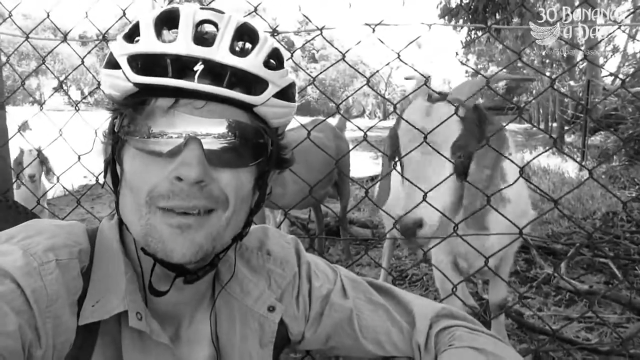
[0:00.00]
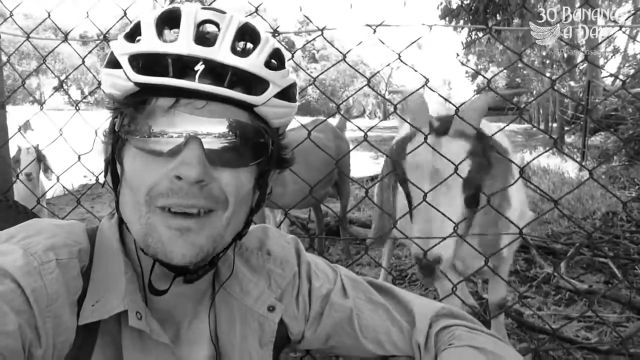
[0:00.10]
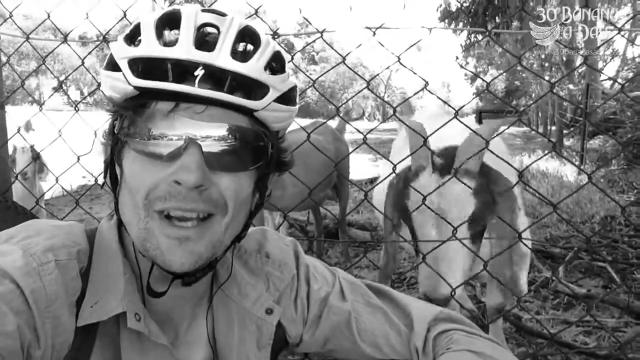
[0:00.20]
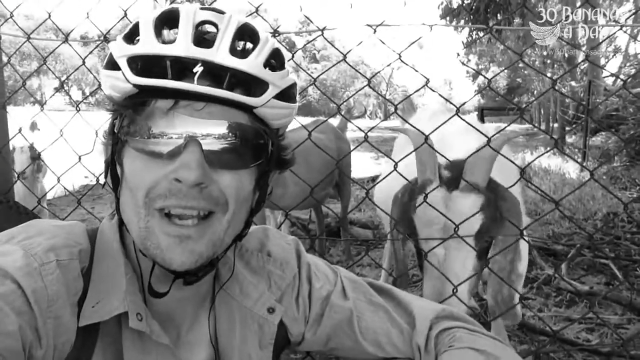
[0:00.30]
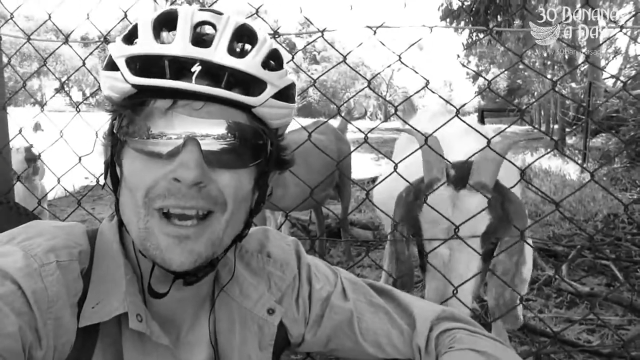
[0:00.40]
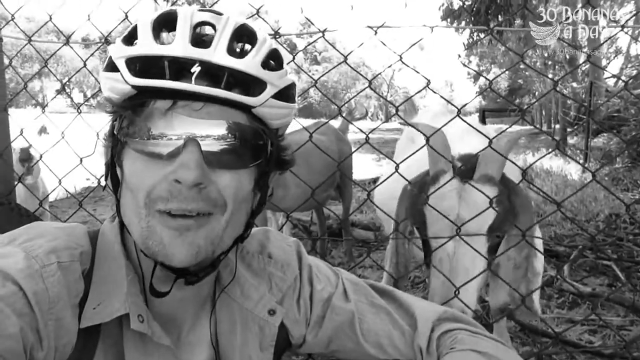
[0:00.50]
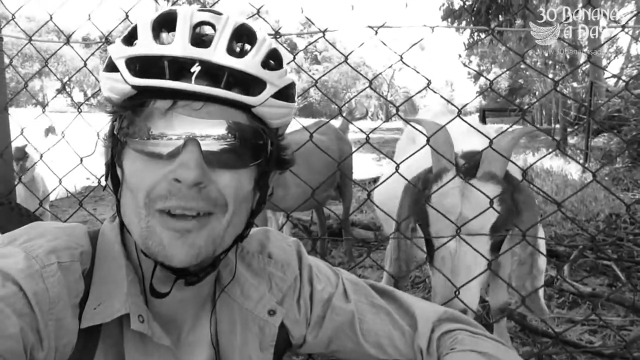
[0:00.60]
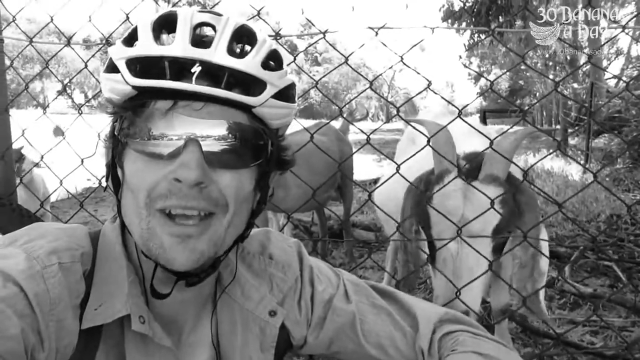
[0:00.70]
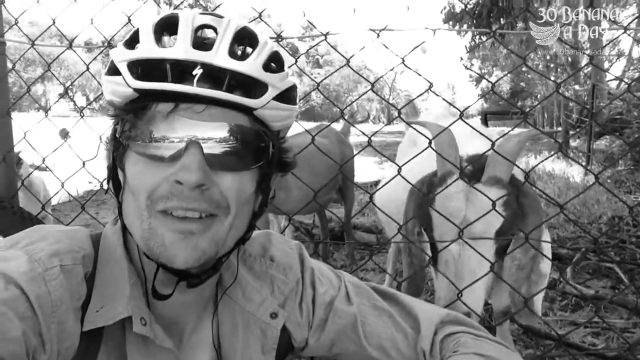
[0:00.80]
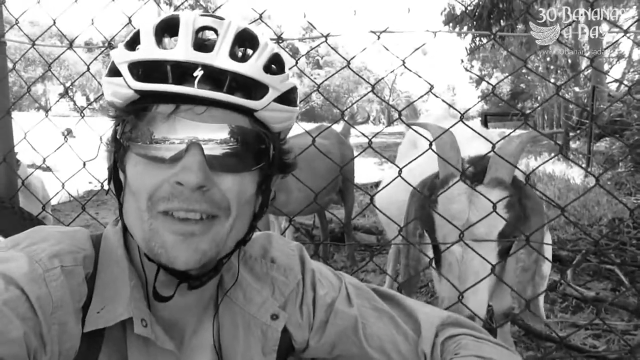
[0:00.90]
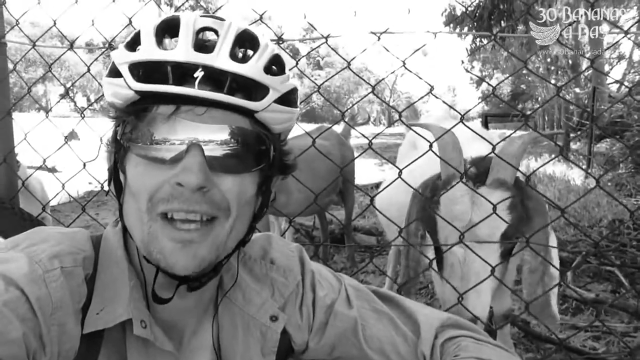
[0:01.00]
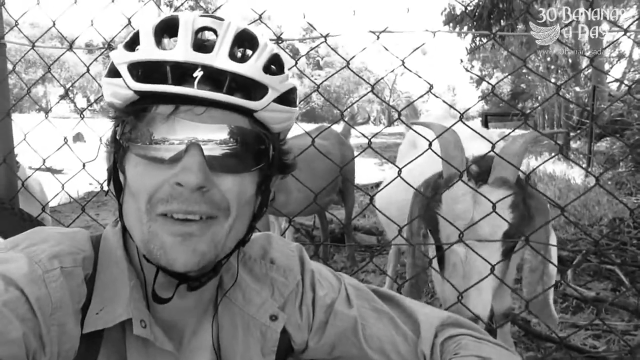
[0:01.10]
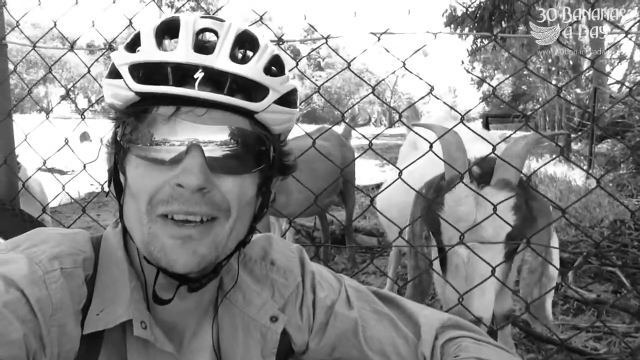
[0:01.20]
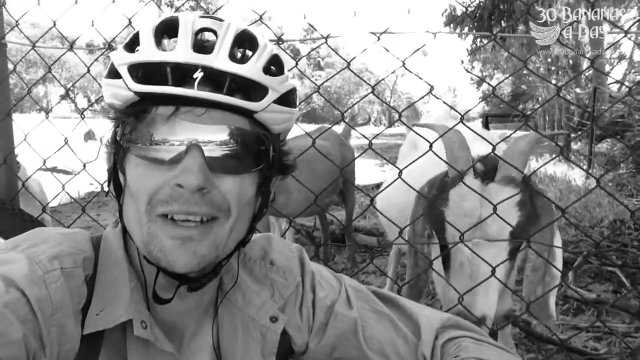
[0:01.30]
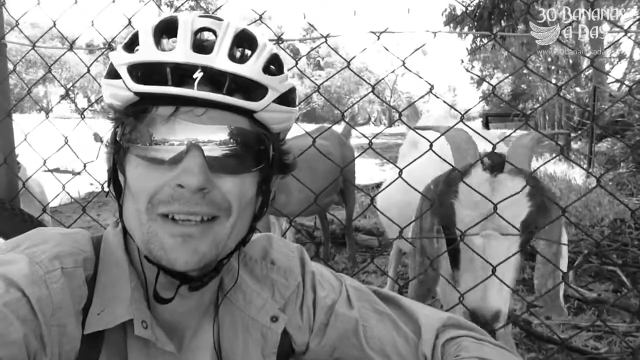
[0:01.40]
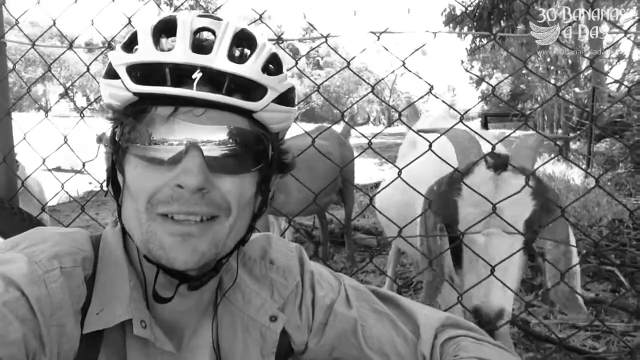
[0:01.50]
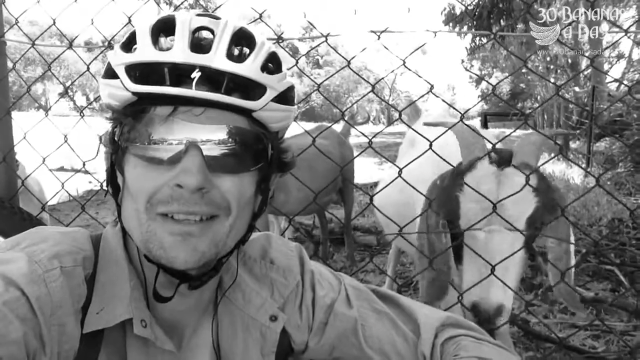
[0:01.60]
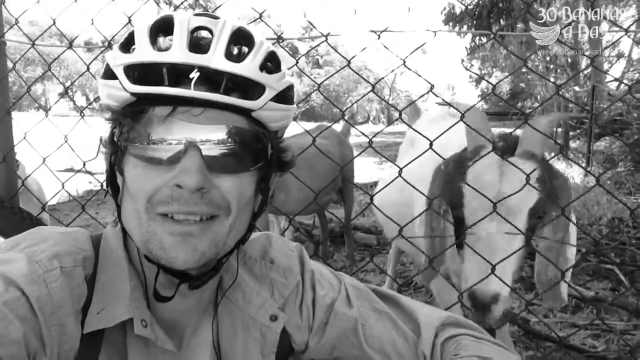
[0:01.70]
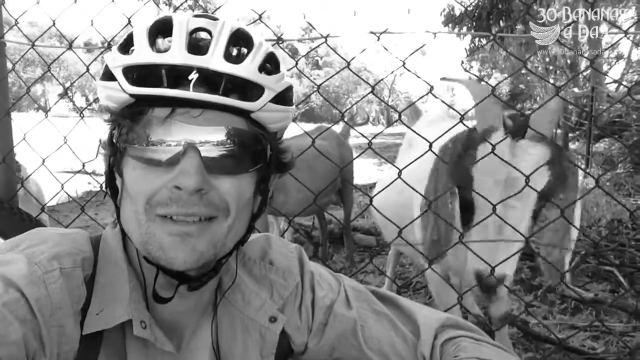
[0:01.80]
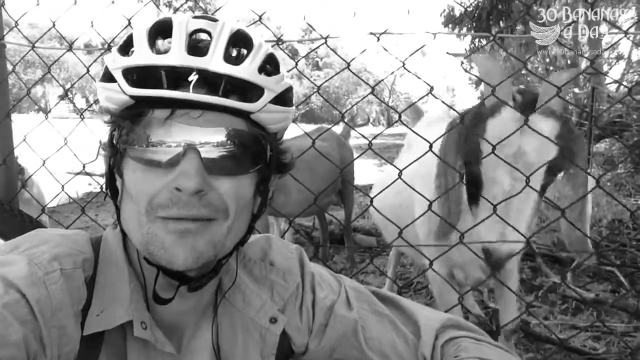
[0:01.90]
Fucking hungry as now, man.
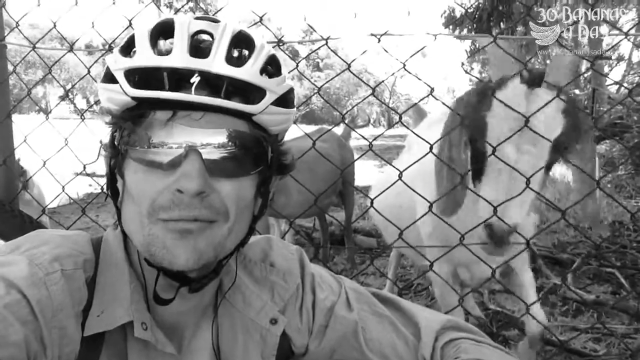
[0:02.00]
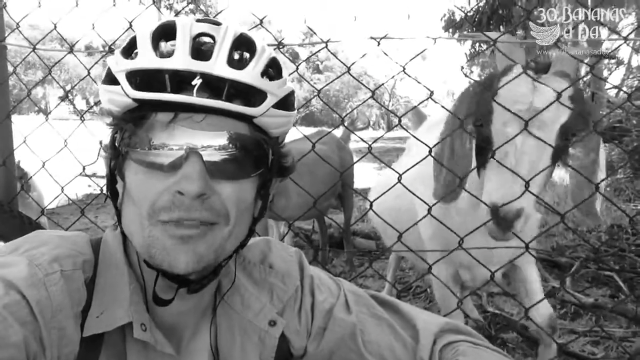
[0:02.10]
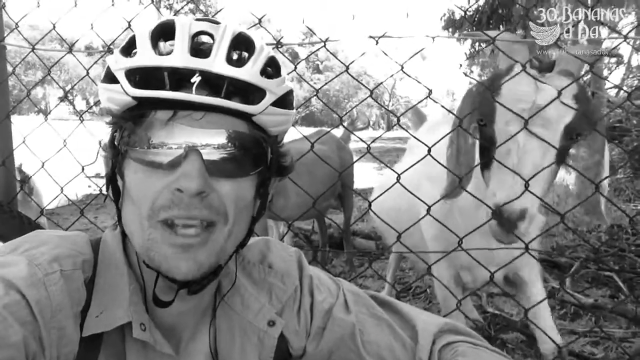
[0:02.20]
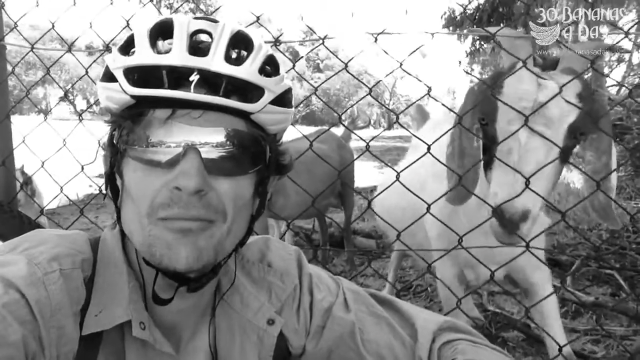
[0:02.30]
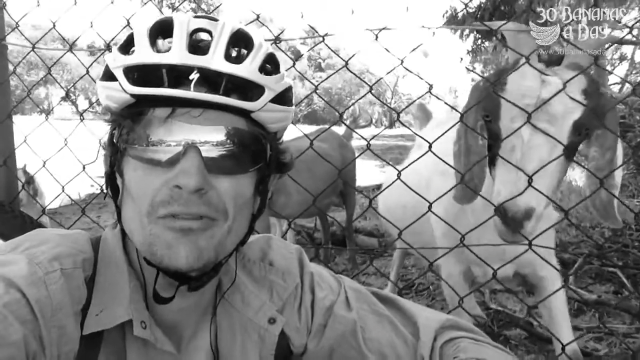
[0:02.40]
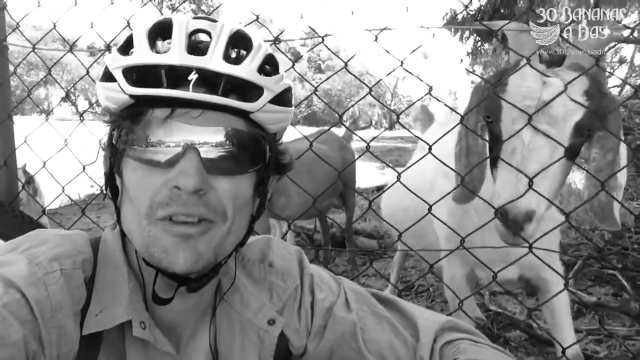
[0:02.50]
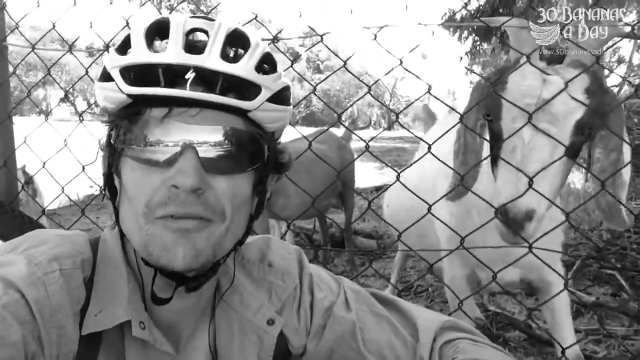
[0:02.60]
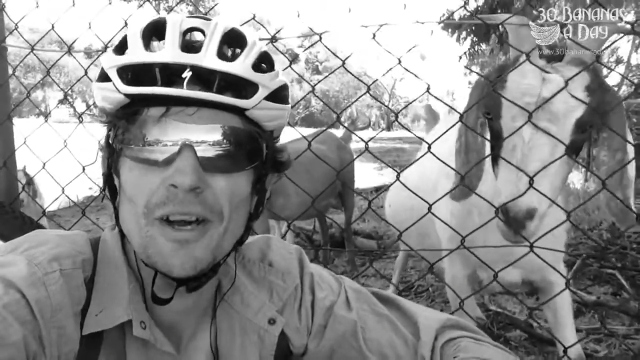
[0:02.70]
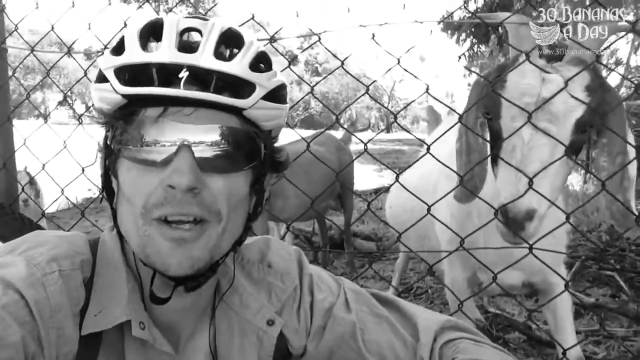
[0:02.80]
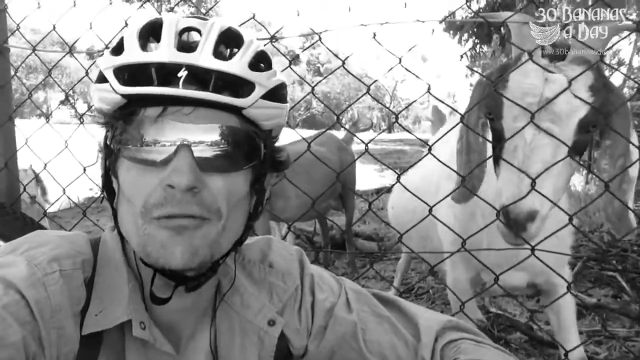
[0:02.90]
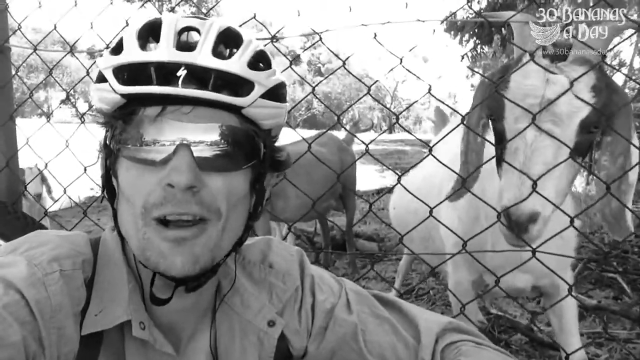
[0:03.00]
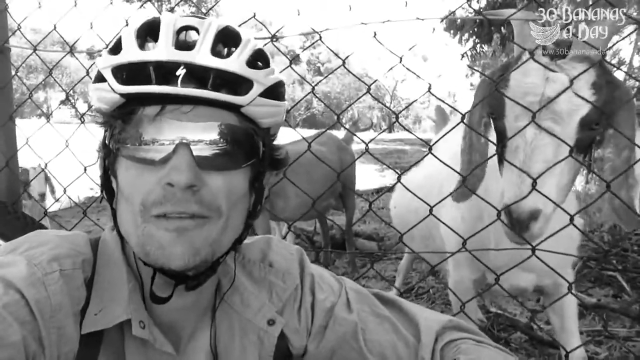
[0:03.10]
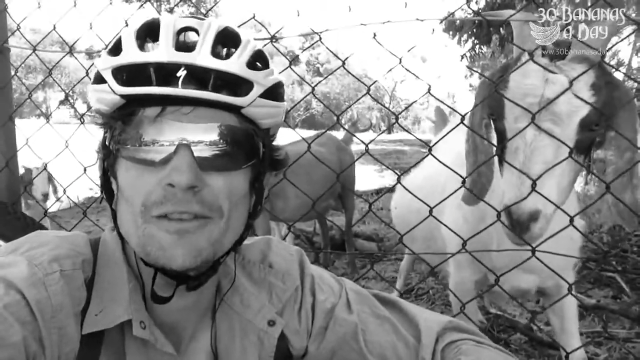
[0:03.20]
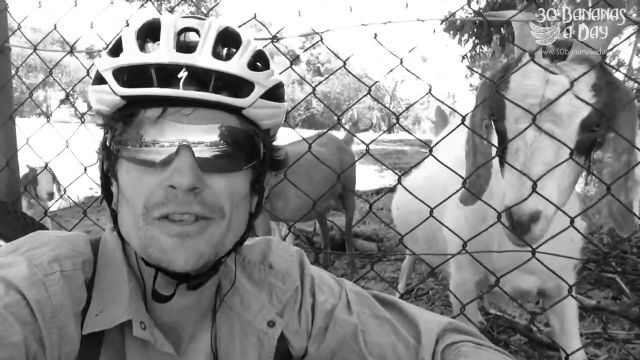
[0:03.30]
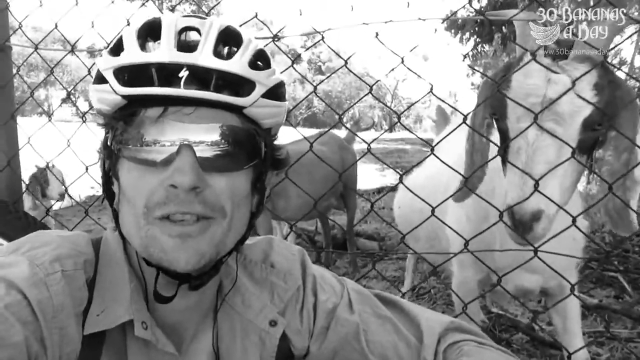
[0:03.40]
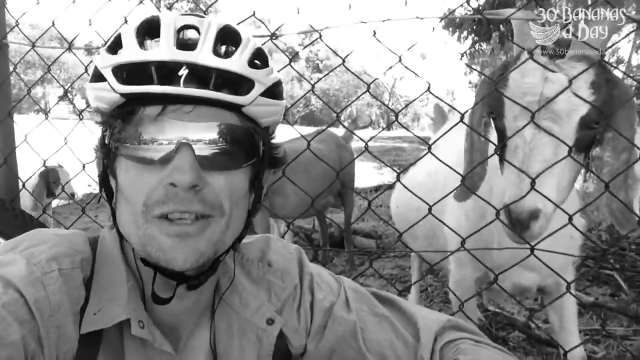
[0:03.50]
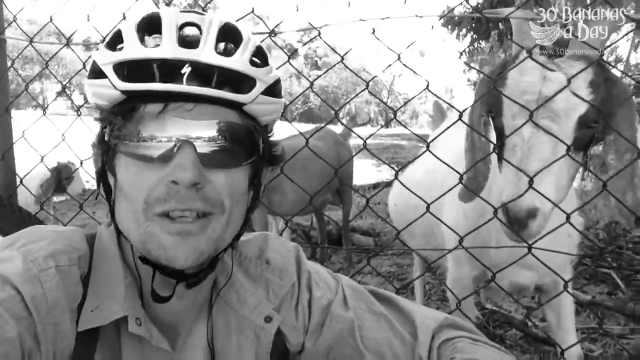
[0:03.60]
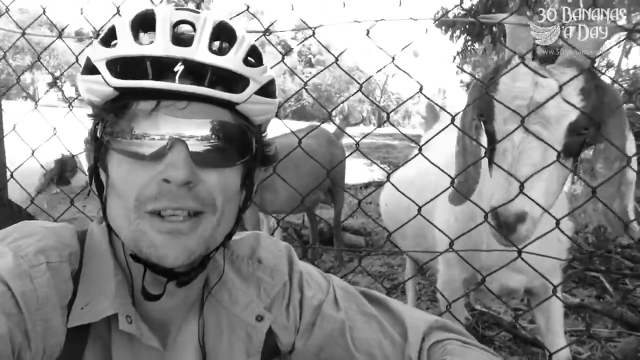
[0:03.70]
Getting pretty fucking ravished.